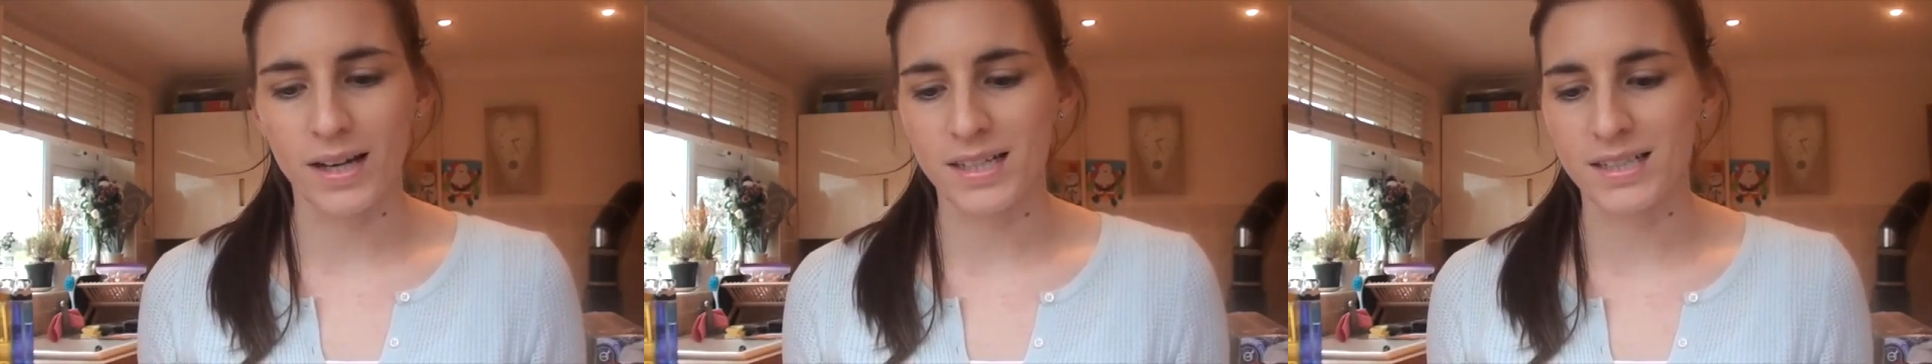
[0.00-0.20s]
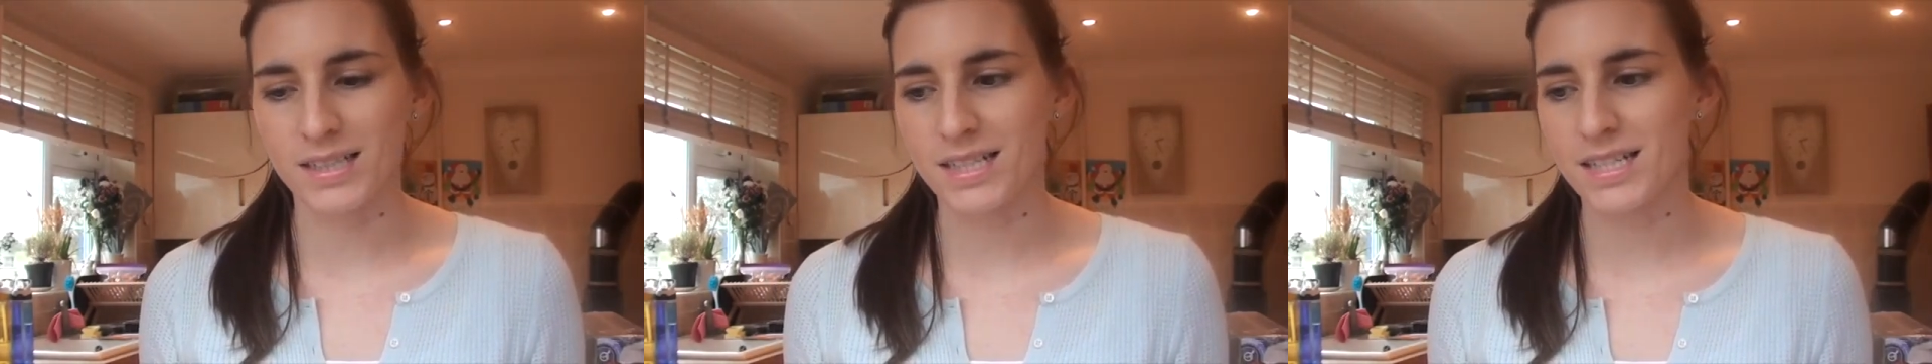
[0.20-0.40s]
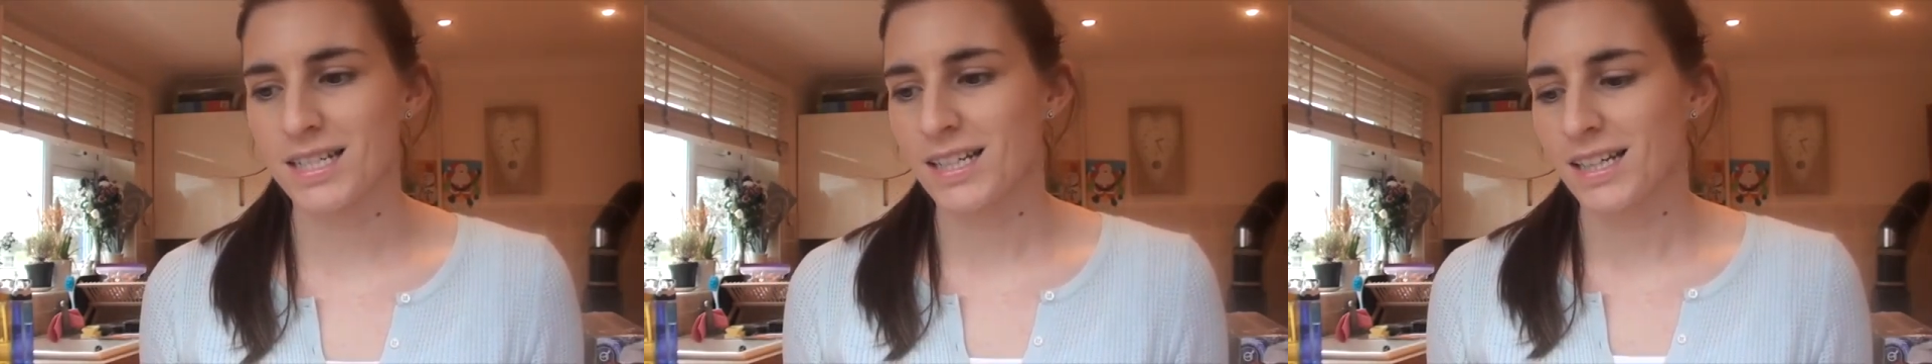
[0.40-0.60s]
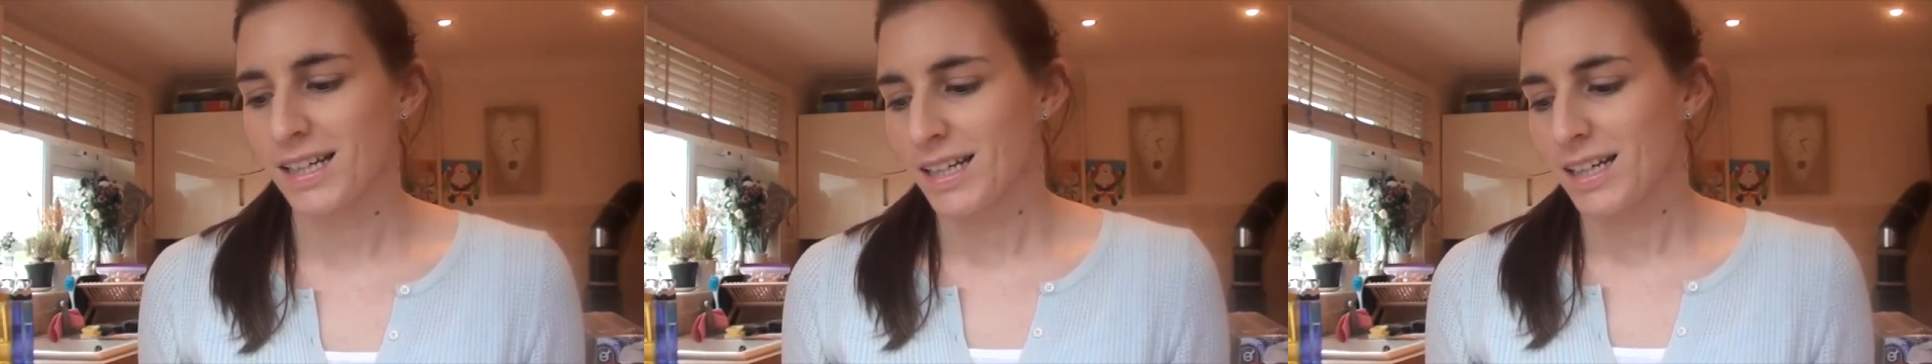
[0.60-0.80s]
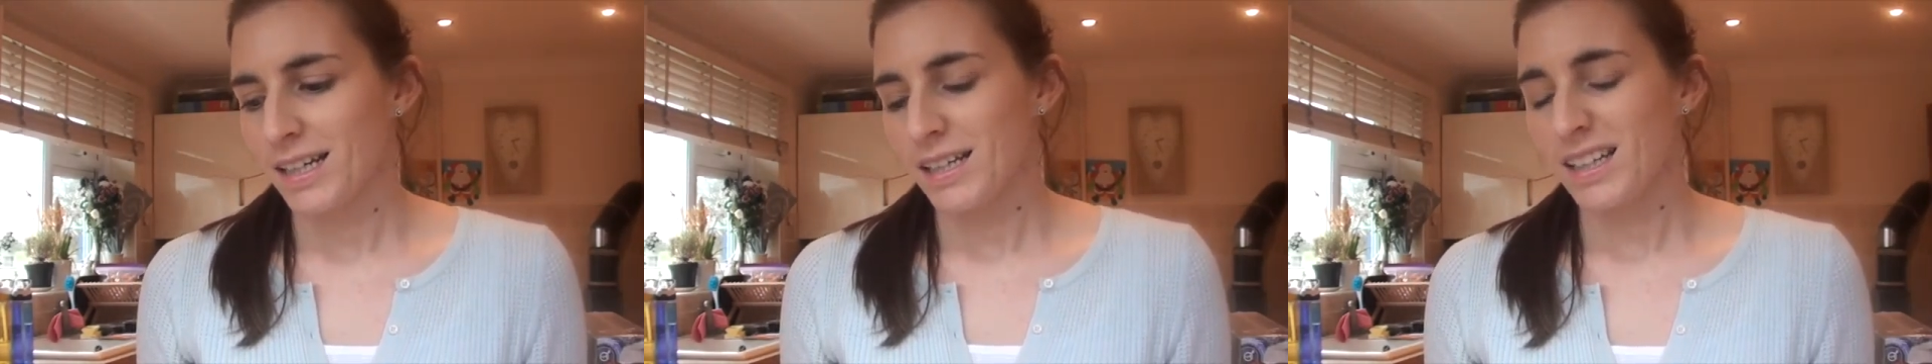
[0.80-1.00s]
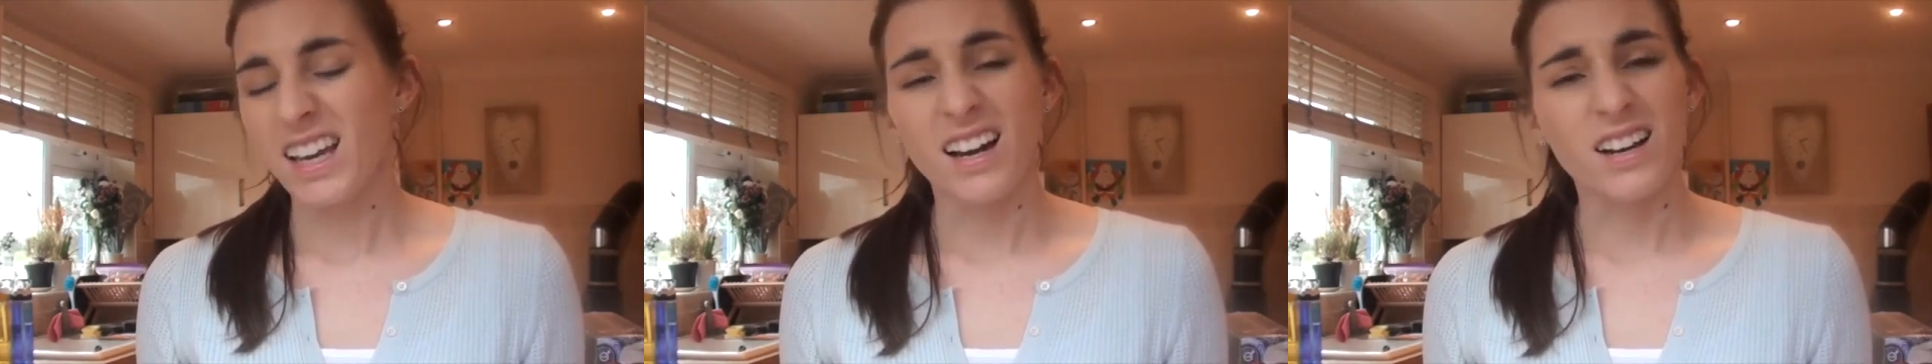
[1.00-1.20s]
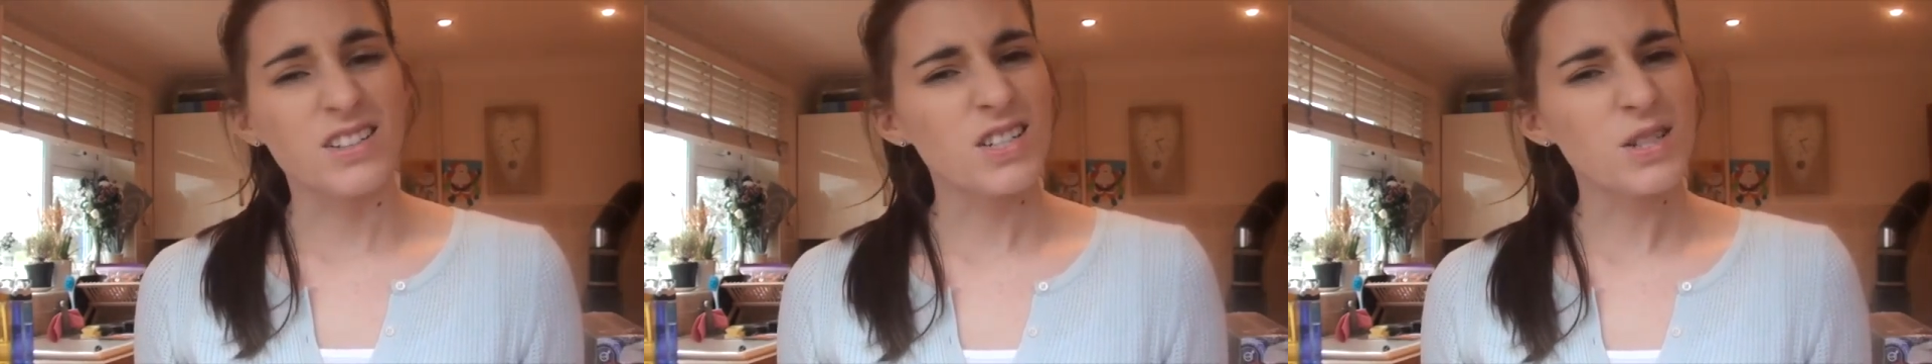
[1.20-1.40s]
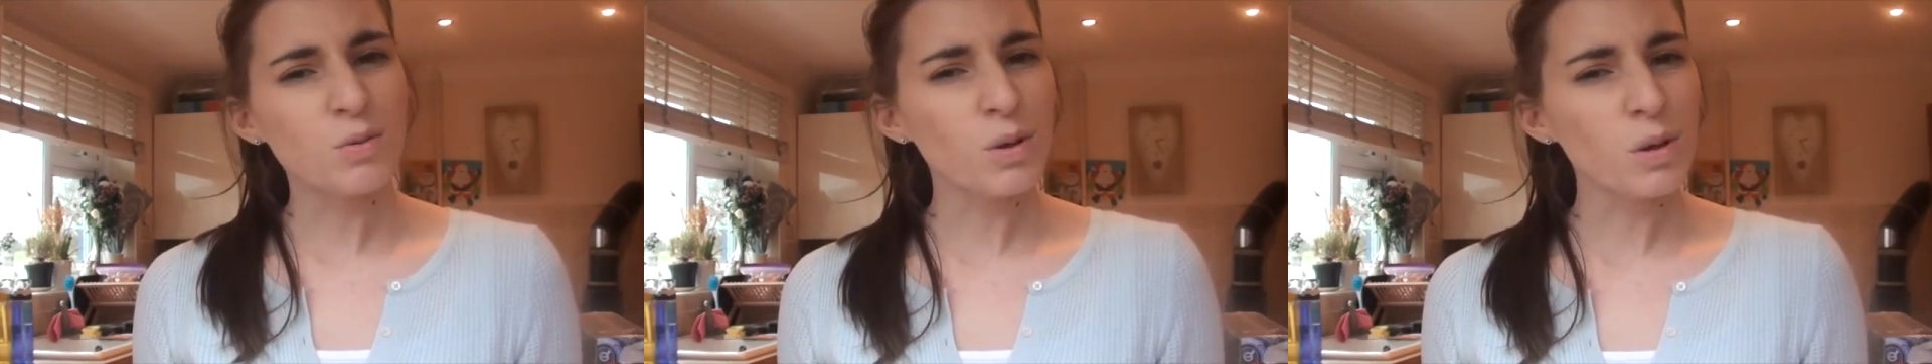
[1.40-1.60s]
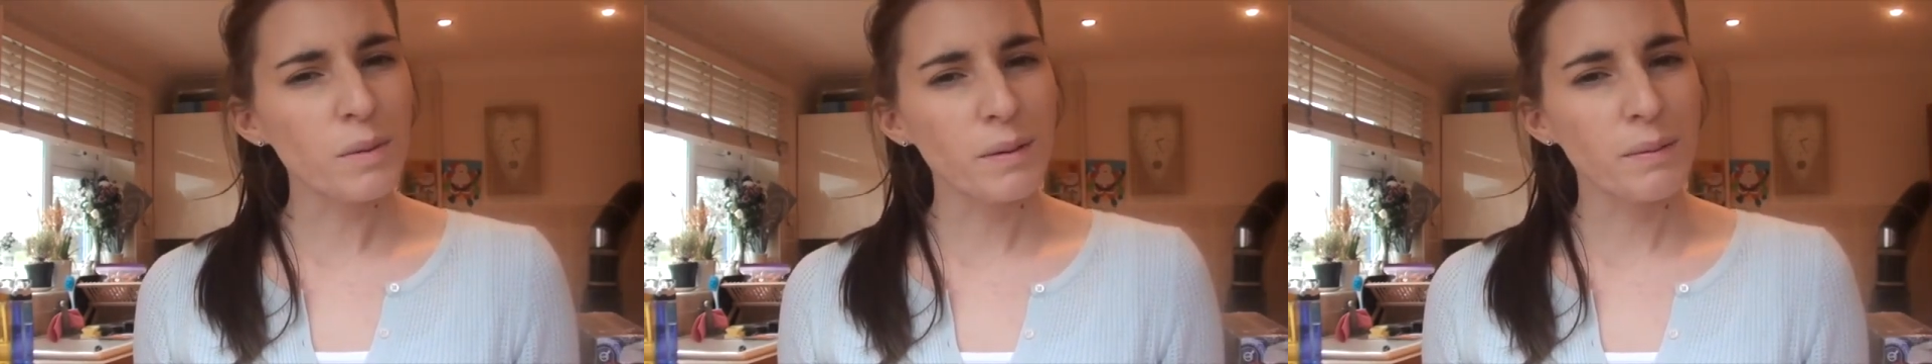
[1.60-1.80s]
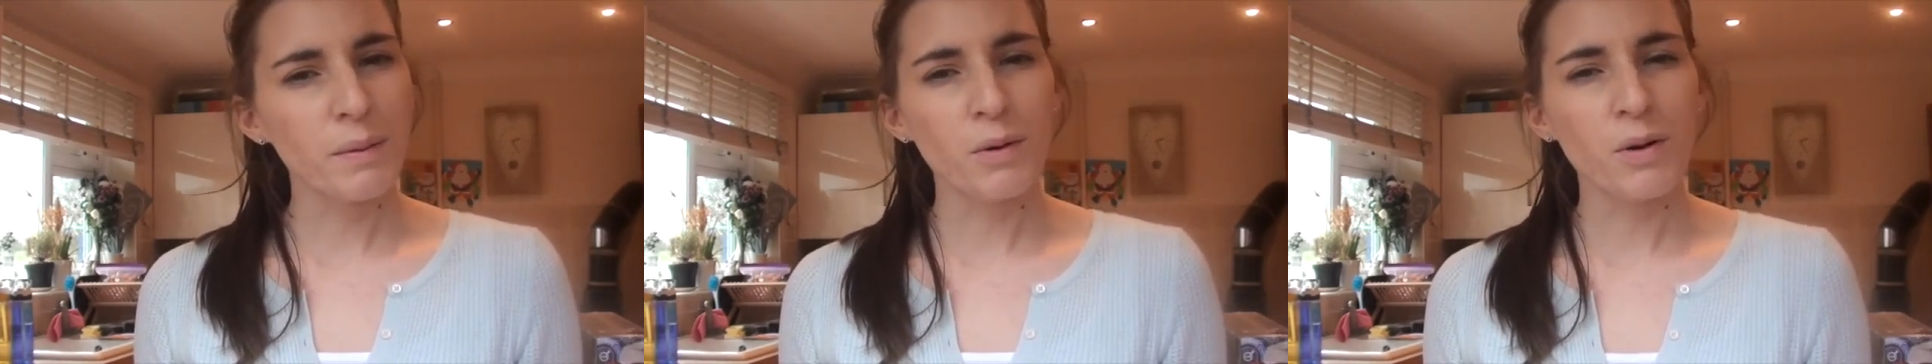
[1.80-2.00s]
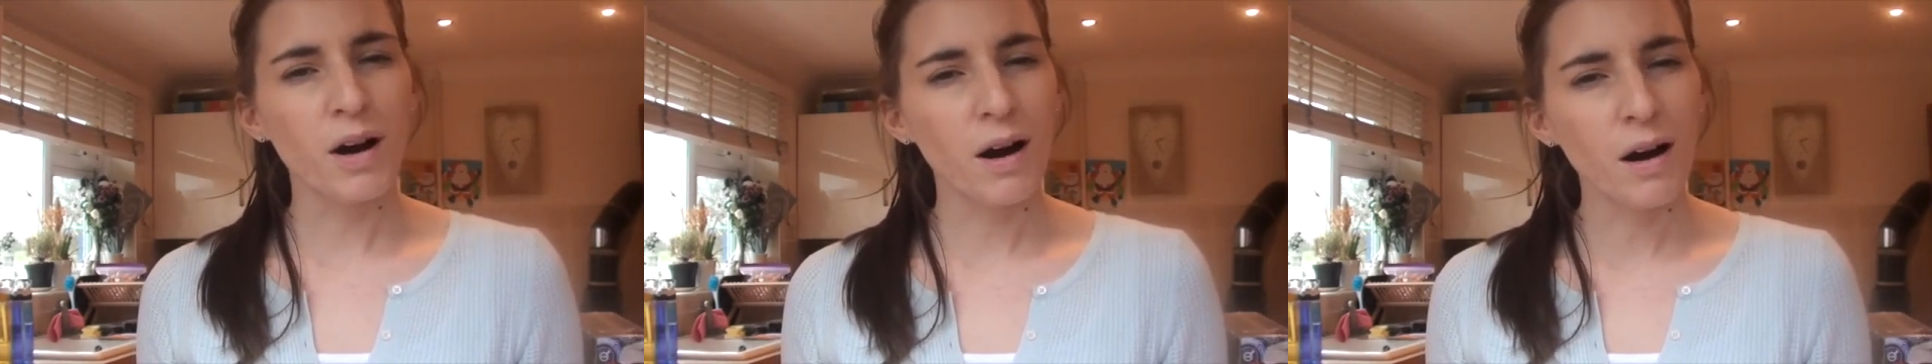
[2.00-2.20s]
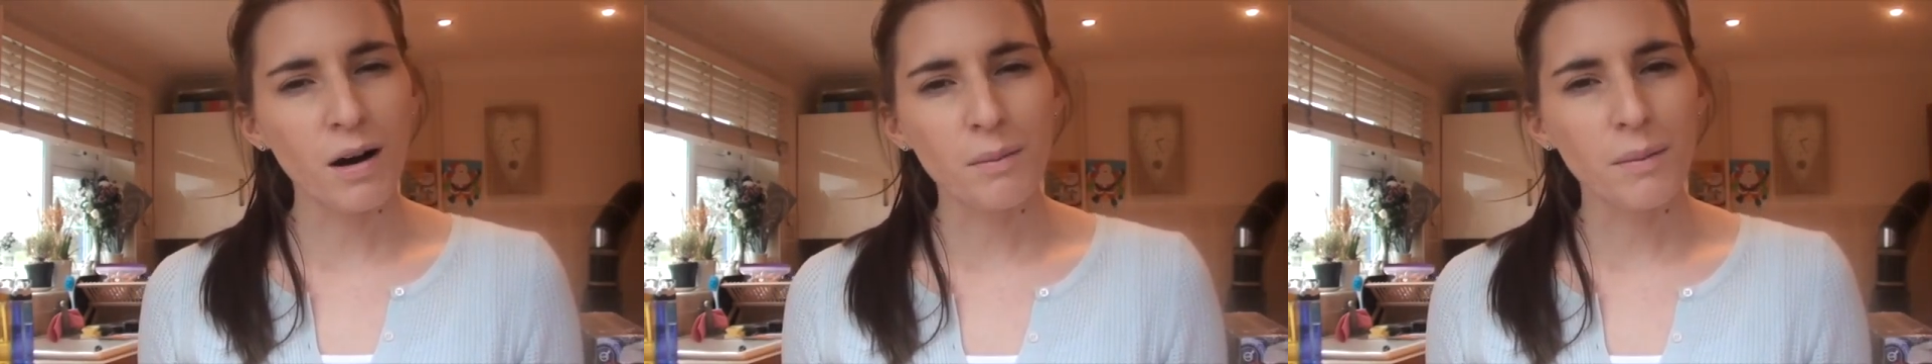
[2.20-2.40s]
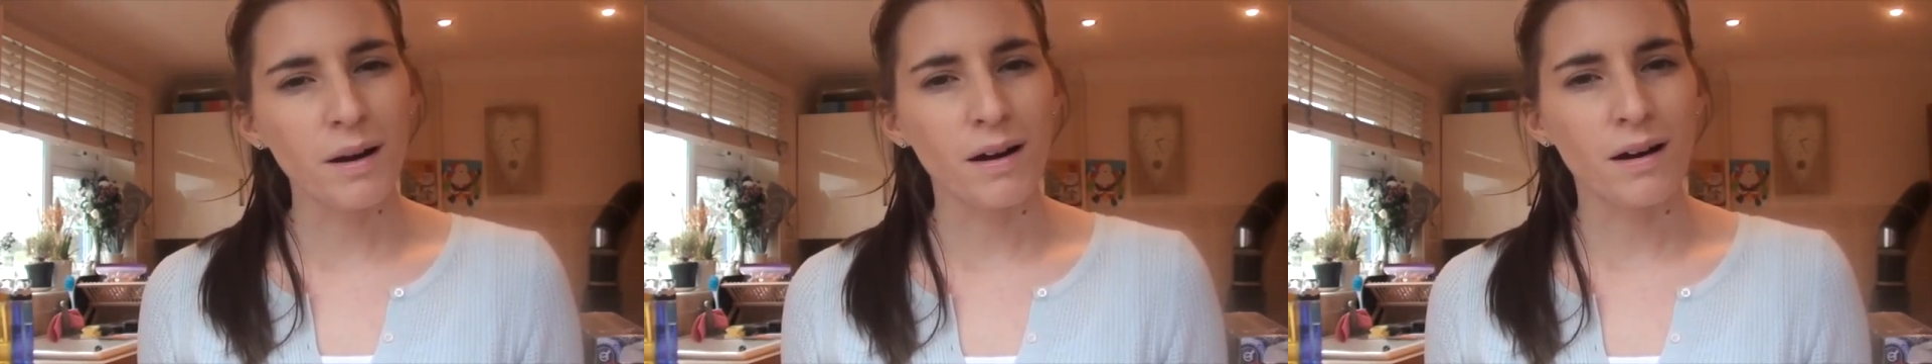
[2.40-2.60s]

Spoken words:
And yeah, I just want to be a bit more calmer.